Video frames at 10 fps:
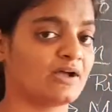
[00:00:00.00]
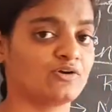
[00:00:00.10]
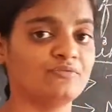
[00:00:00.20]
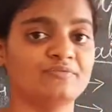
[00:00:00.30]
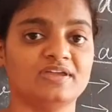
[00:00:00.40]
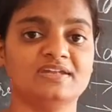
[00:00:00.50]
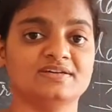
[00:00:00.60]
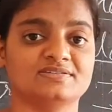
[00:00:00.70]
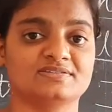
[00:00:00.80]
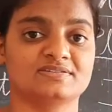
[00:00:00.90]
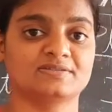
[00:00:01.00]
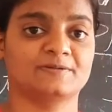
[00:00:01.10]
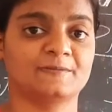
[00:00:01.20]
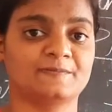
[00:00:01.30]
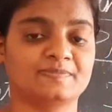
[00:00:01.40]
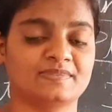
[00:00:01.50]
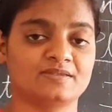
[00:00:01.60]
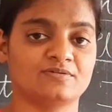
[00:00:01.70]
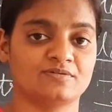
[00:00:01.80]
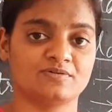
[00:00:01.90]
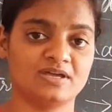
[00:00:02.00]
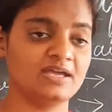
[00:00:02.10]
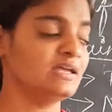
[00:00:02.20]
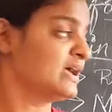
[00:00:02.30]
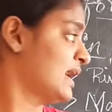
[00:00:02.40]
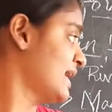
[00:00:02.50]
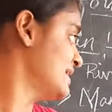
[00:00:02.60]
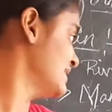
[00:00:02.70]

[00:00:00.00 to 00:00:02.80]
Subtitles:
of Indus. Okay, and